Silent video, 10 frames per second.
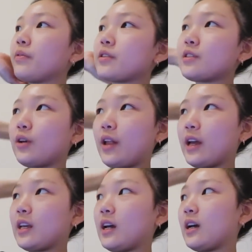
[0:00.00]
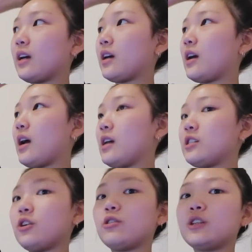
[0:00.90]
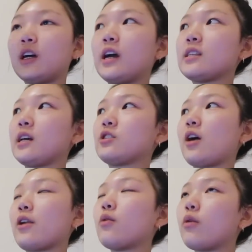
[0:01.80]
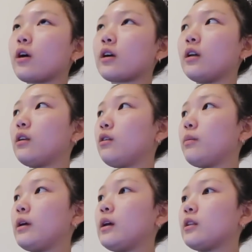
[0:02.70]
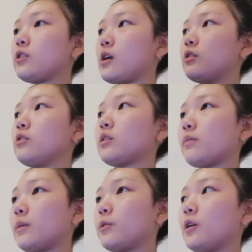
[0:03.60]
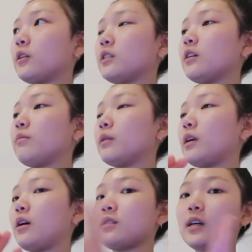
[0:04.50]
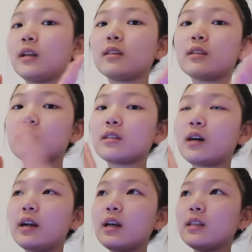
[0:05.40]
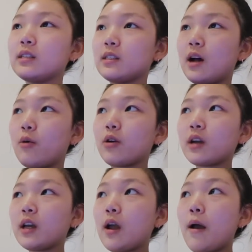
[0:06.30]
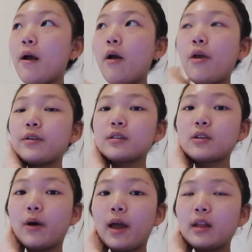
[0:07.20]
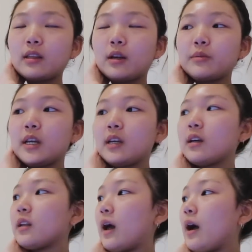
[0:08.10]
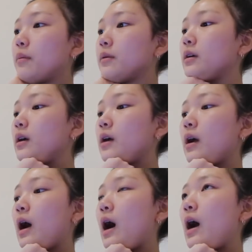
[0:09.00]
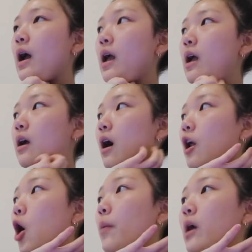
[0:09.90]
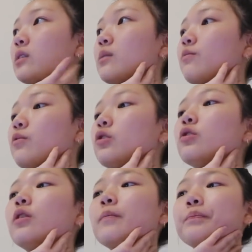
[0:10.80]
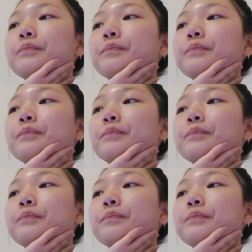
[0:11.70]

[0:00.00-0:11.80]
So like I showed you guys, I try to work a little bit, try to do something productive, but then I was like, this is not it, this is not working. So I ended up taking a nap. I got up, ate some food.